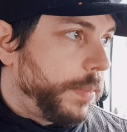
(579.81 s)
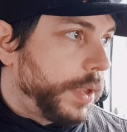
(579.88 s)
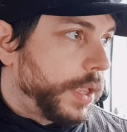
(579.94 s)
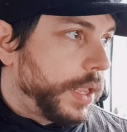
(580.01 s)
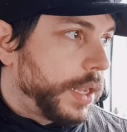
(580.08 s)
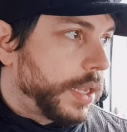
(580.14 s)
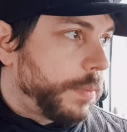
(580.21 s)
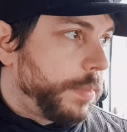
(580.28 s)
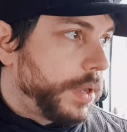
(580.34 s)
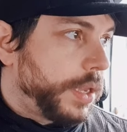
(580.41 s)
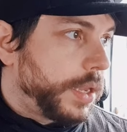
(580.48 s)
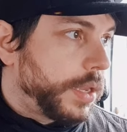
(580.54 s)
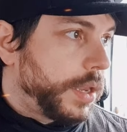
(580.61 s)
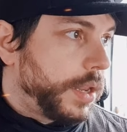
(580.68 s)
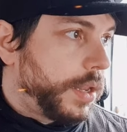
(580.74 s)
biggest
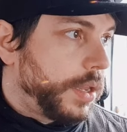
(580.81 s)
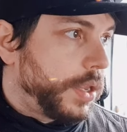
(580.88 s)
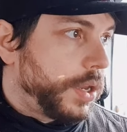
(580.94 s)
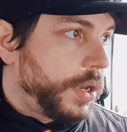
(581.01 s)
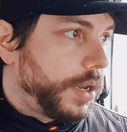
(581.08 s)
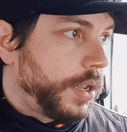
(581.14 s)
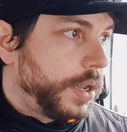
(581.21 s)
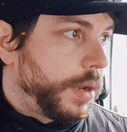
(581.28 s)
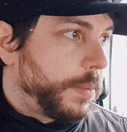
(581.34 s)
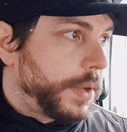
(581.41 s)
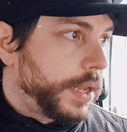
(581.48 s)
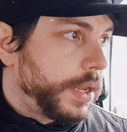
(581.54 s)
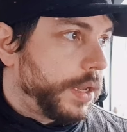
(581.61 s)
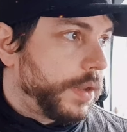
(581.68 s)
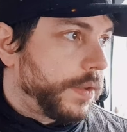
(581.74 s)
business industry
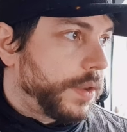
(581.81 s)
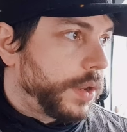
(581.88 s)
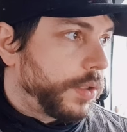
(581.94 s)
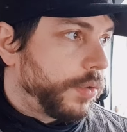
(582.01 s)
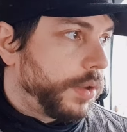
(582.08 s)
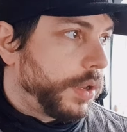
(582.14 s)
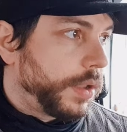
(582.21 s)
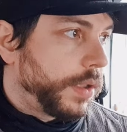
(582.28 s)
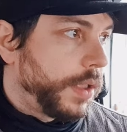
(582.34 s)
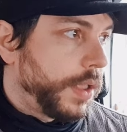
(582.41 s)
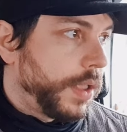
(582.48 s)
representatives, including,